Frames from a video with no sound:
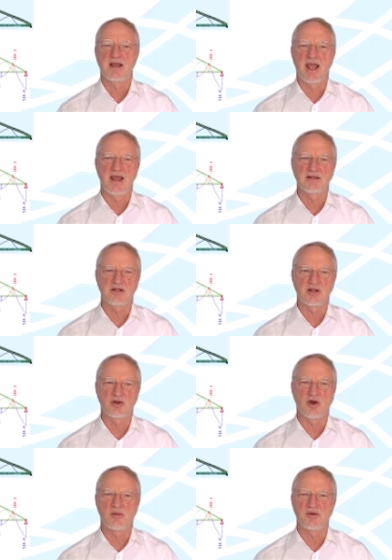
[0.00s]
and the
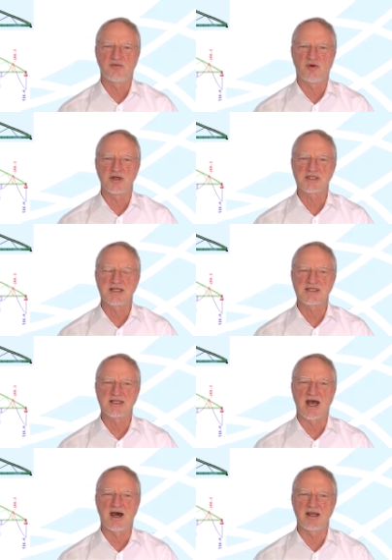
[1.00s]
normal forces
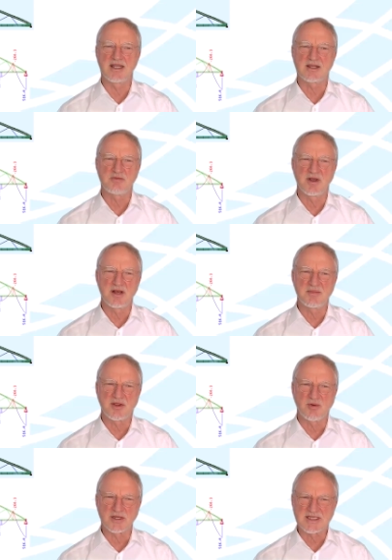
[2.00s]
are equal
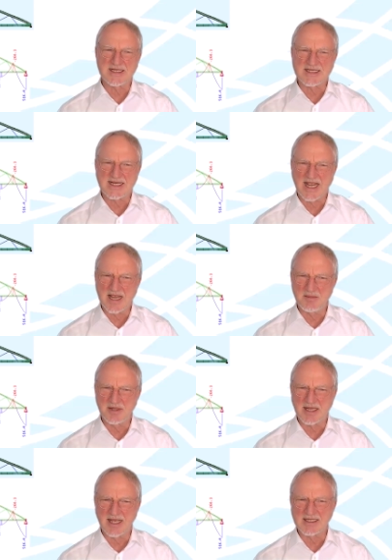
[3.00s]
because this cable
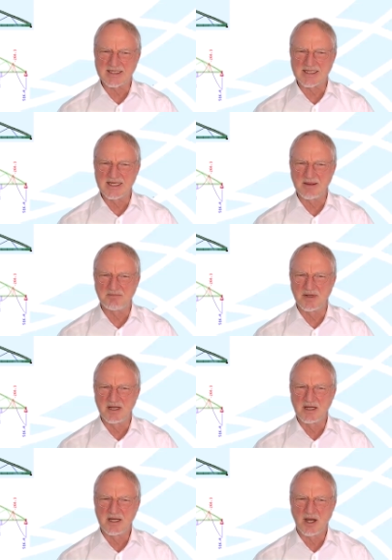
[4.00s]
can slip
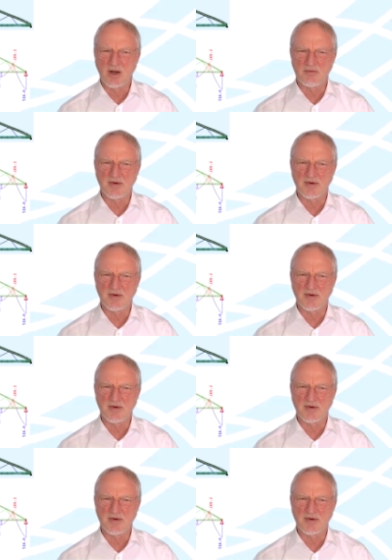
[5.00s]
over